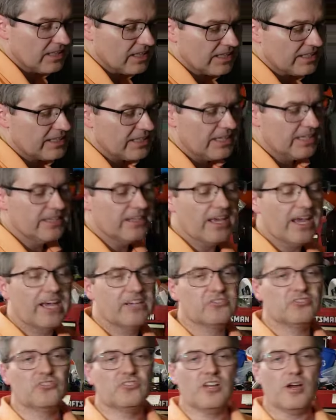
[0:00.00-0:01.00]
like an
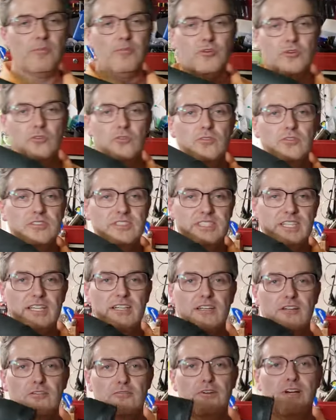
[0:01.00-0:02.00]
astronomical set
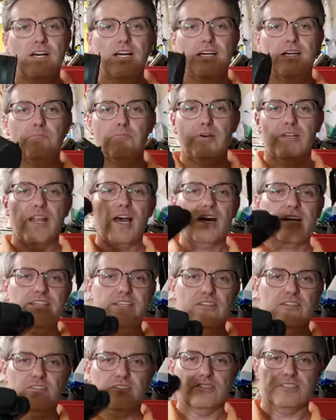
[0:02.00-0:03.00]
of
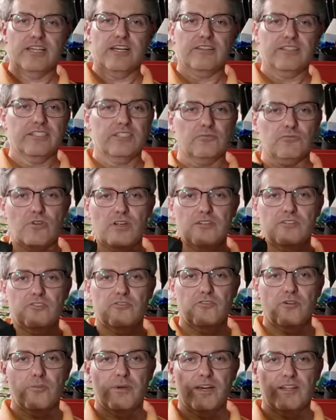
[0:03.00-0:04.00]
binoculars. Now these run
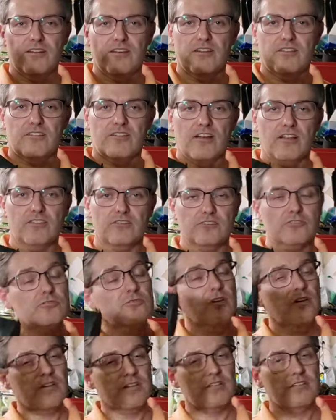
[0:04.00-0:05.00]
you about $100 to
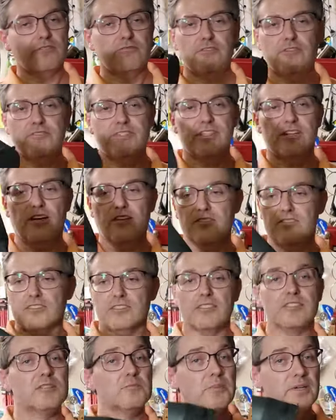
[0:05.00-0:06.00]

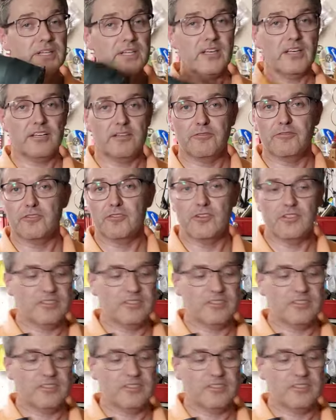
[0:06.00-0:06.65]
$150 depending on if they're